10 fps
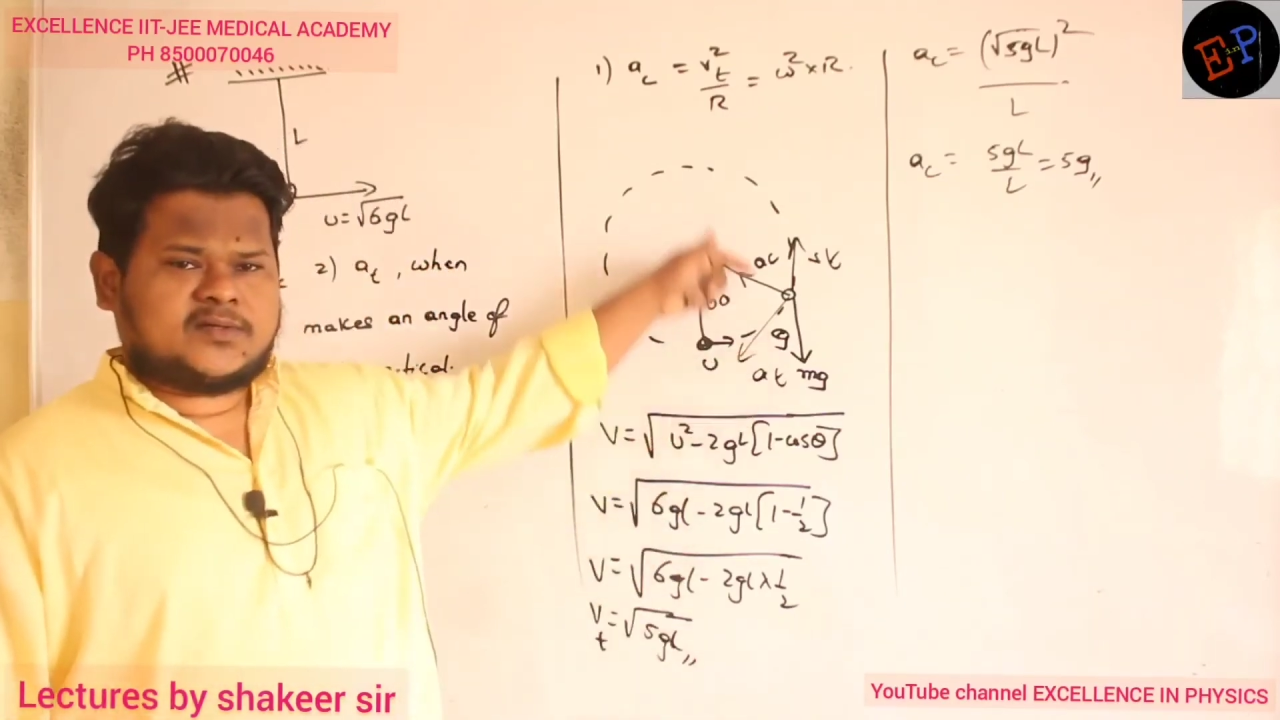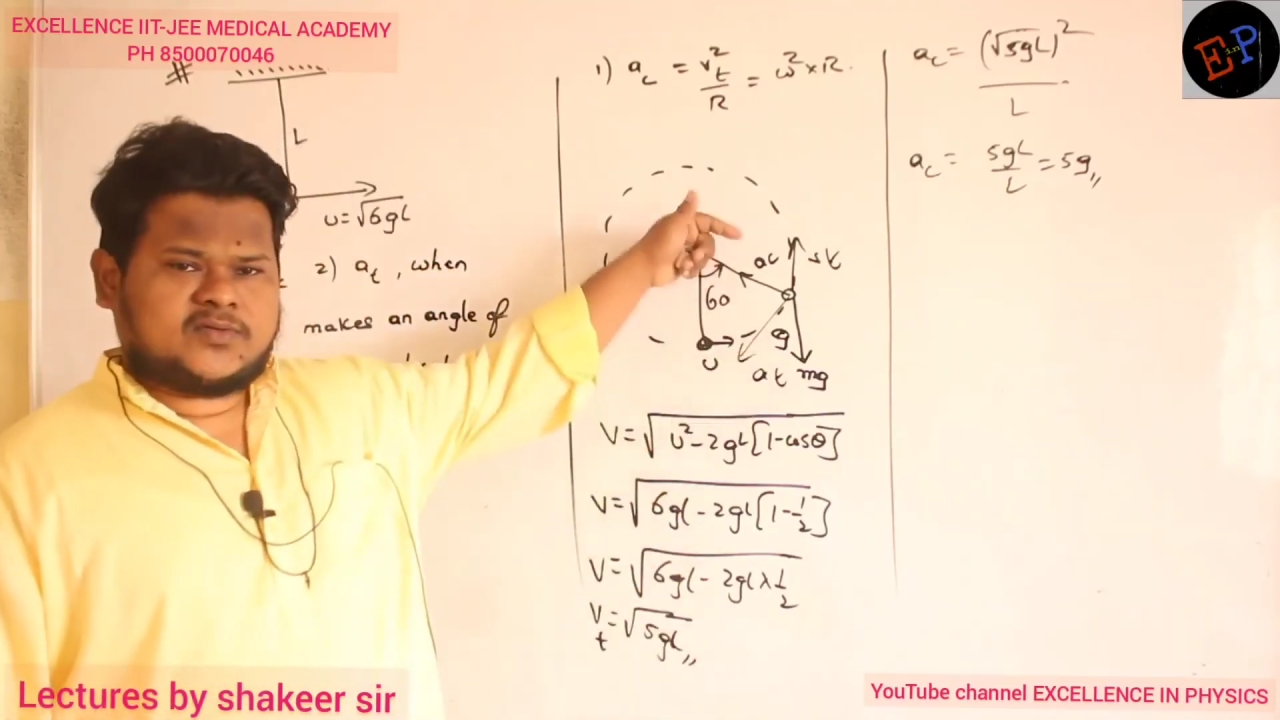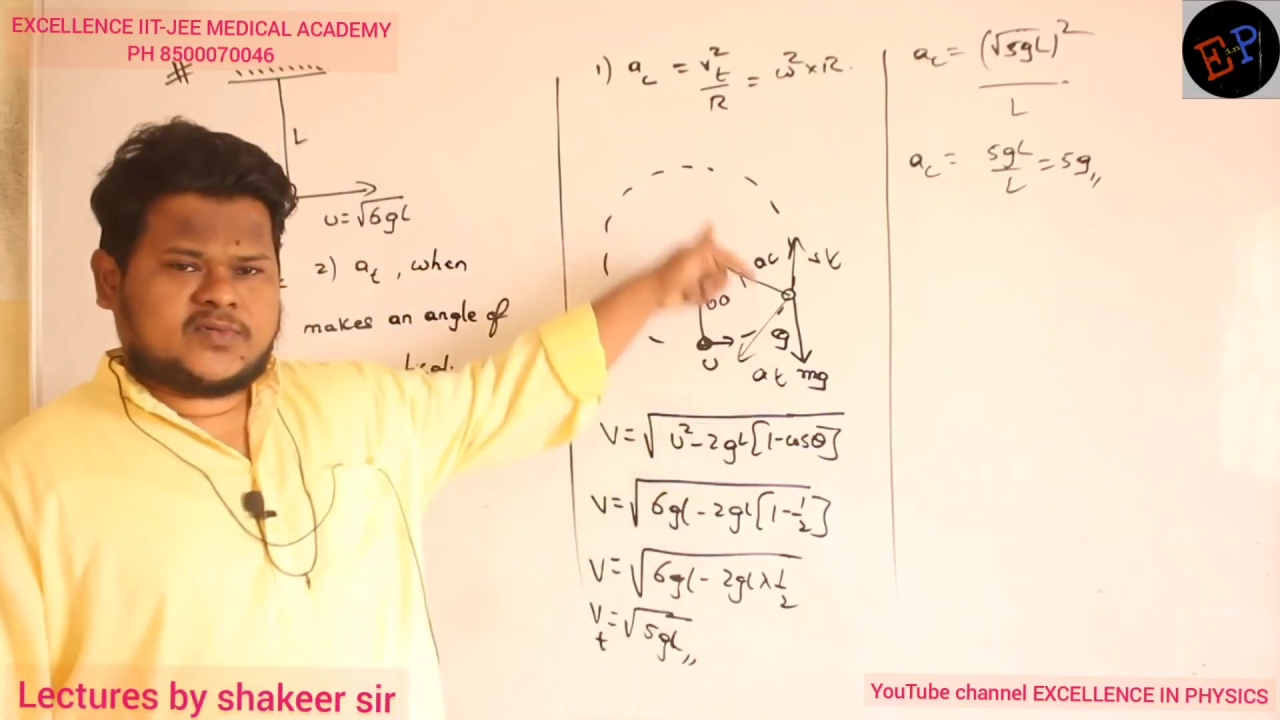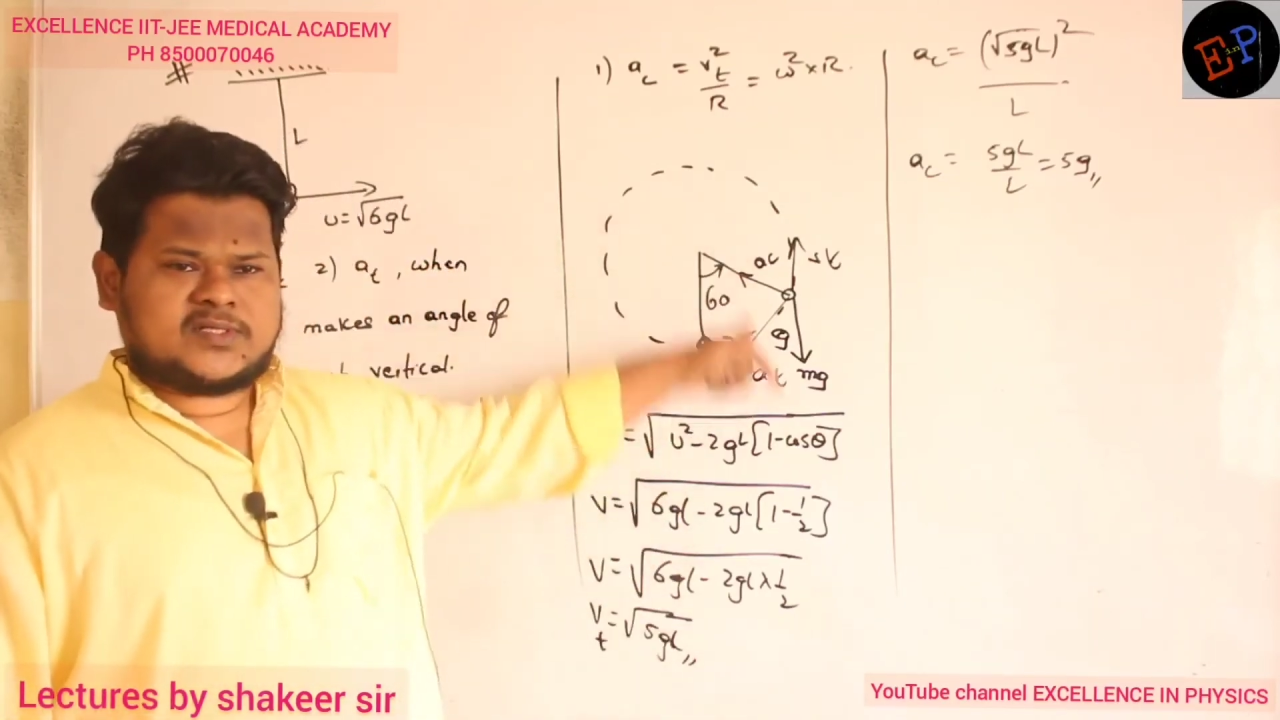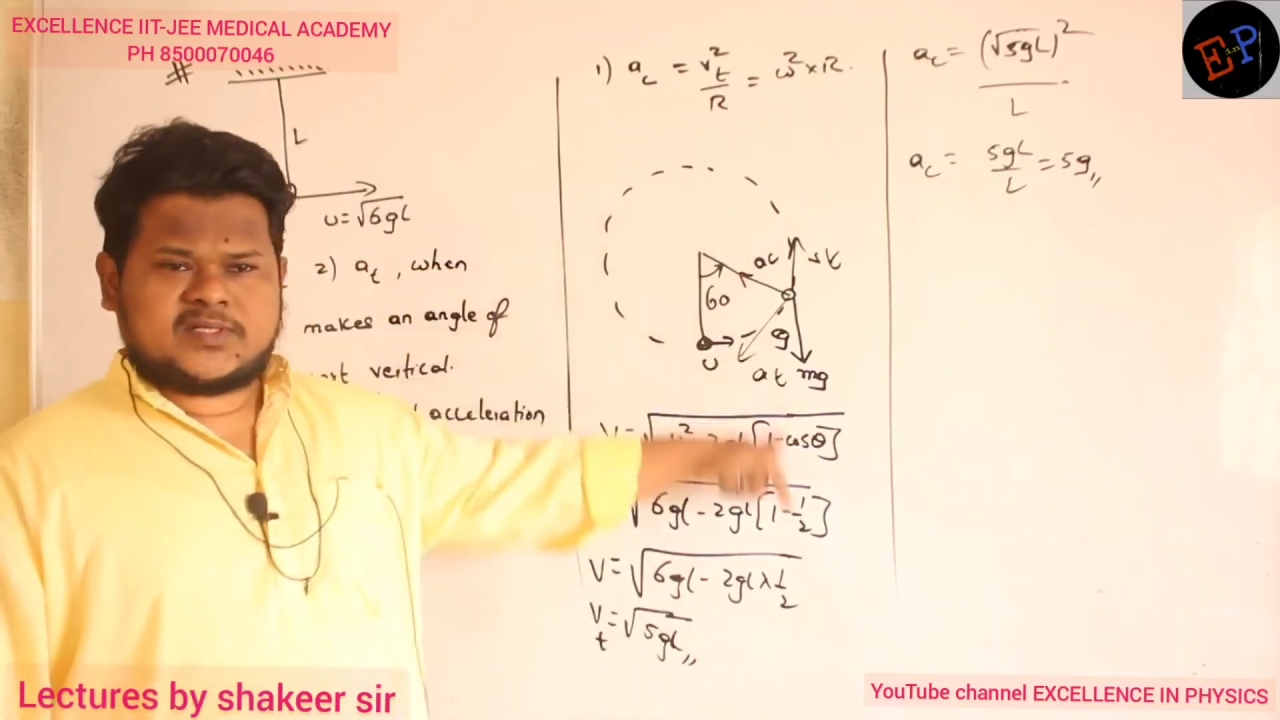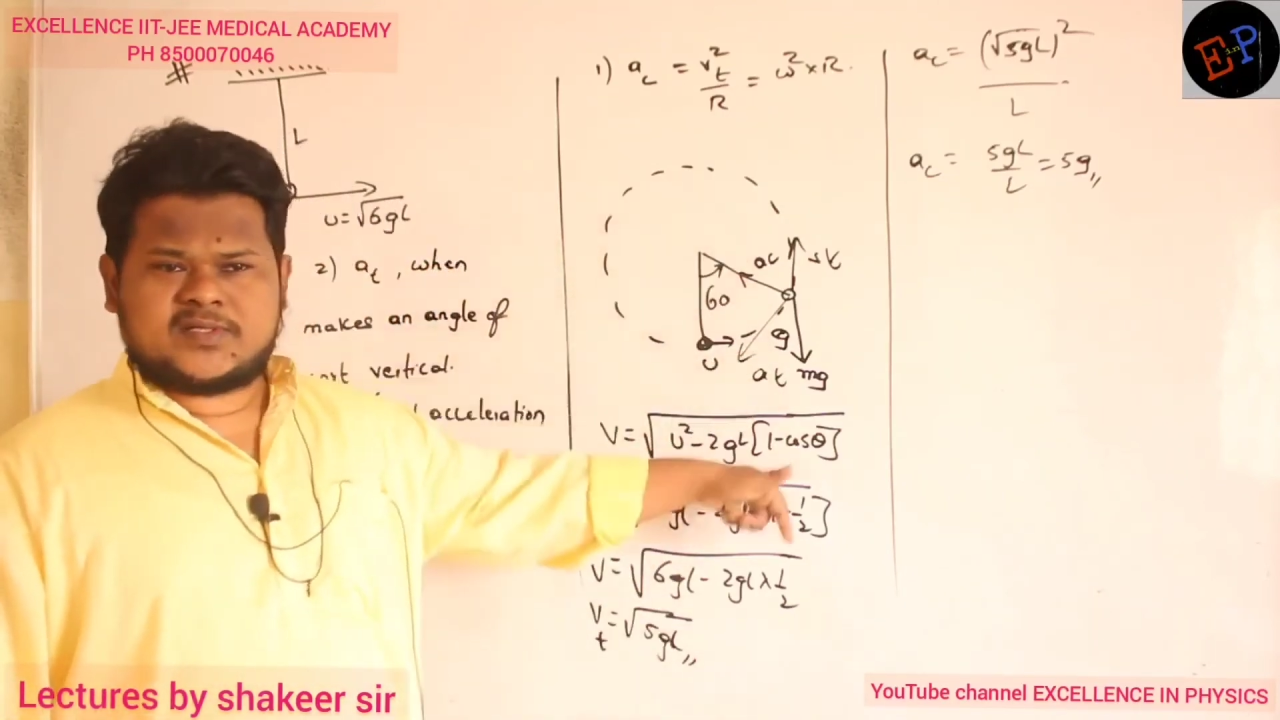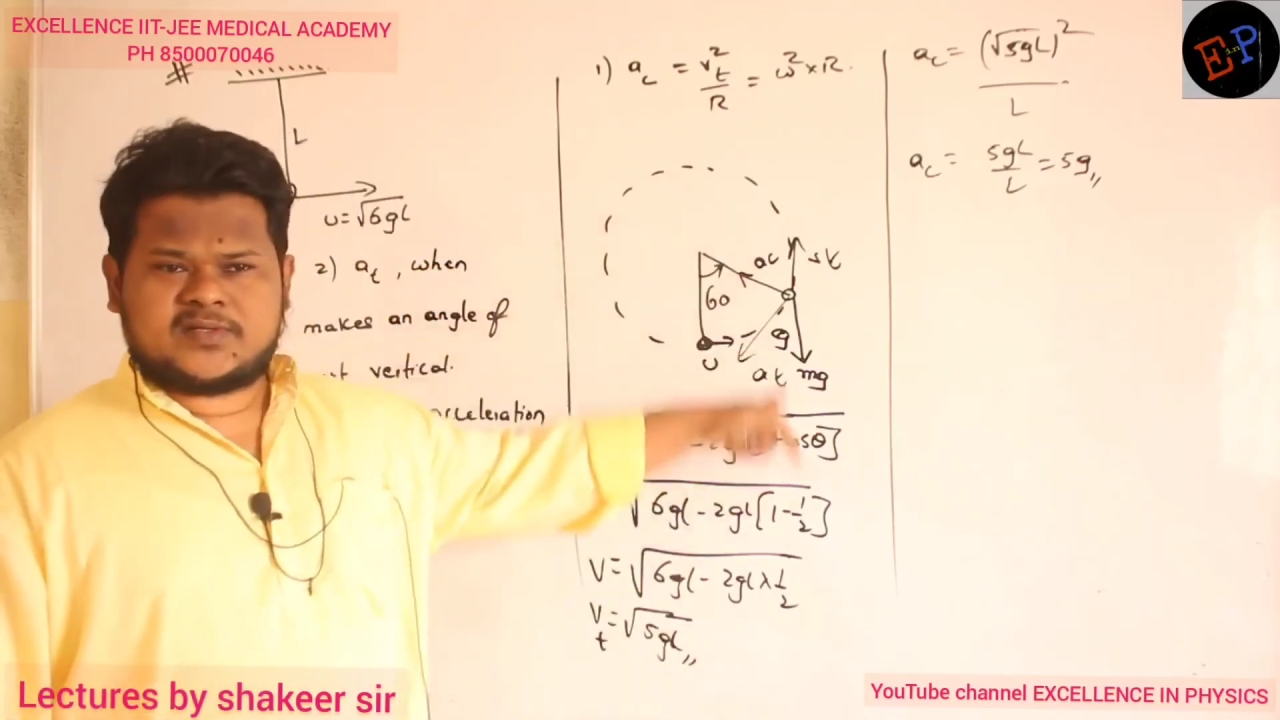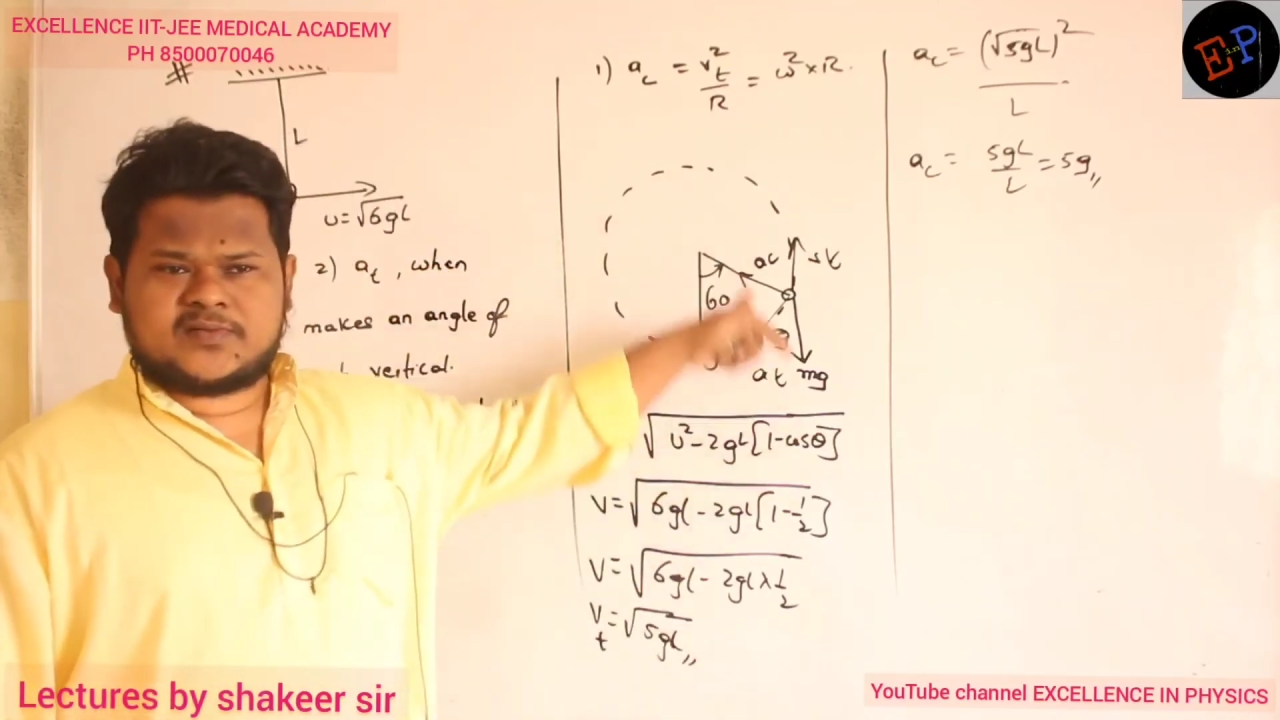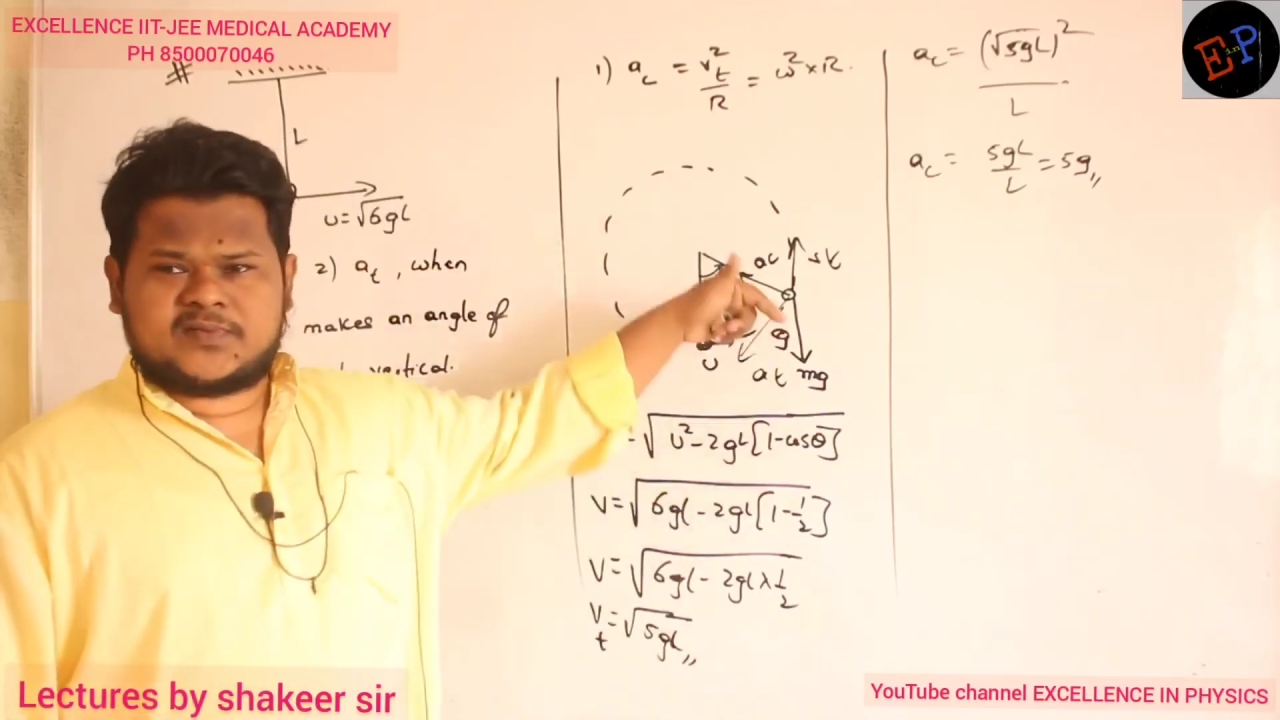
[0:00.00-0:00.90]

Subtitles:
Towards the center